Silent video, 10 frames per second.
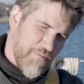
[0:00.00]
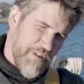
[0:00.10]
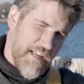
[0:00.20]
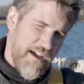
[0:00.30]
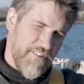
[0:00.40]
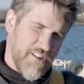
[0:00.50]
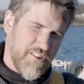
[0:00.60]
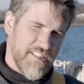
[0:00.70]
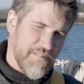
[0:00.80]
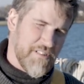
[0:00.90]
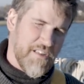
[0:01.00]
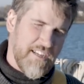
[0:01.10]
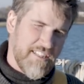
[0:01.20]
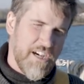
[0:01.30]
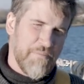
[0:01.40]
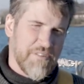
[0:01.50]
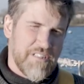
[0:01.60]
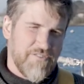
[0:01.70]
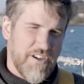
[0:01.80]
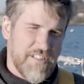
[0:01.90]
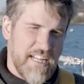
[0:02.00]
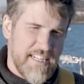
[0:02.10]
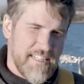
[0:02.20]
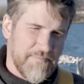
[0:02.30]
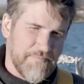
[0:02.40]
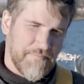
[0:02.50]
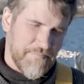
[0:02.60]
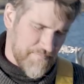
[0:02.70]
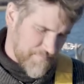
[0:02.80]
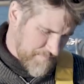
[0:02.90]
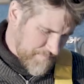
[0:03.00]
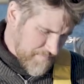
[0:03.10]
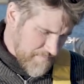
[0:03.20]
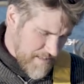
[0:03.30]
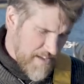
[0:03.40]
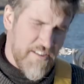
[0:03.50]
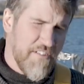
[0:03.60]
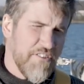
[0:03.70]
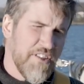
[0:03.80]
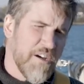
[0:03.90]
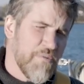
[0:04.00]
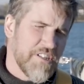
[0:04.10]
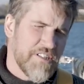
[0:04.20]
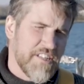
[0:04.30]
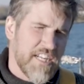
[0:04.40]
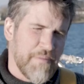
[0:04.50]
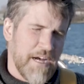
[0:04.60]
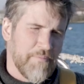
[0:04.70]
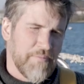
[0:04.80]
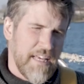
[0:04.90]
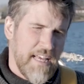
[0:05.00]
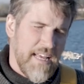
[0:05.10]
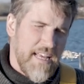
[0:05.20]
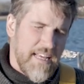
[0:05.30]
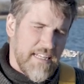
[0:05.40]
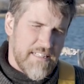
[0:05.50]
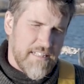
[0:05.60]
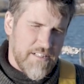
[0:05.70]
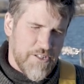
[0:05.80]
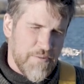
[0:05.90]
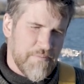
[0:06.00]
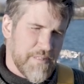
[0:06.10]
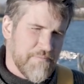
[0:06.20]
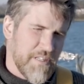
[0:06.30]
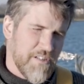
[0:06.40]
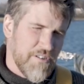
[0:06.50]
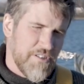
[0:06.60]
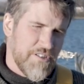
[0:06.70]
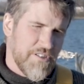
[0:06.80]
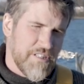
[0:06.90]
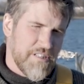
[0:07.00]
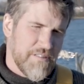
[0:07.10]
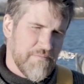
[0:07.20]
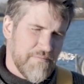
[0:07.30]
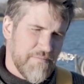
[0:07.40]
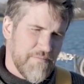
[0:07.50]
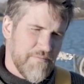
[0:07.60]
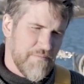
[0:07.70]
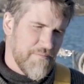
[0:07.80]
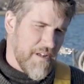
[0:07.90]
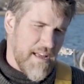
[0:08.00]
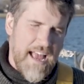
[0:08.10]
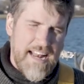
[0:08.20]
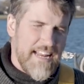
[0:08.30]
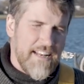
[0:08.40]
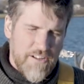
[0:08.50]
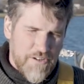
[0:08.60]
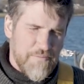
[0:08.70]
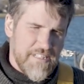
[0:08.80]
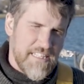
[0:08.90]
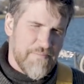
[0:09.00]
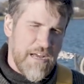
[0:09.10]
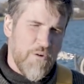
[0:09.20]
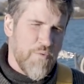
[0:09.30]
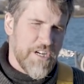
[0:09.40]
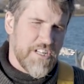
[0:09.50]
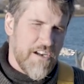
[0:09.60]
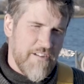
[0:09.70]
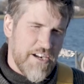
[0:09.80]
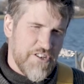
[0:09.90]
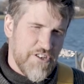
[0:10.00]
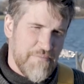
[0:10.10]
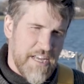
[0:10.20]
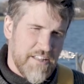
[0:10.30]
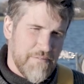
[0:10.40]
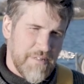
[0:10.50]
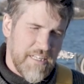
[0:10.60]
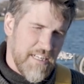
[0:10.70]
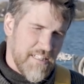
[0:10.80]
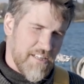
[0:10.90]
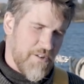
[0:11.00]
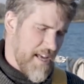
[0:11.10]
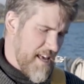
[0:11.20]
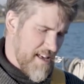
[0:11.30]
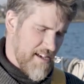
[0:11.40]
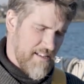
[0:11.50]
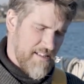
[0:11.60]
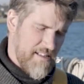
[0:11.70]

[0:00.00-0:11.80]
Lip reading: We'll be having a look at some examples of those later. The other thing I want you to think about is loops, but not just any loops. It's about which direction you make them. So here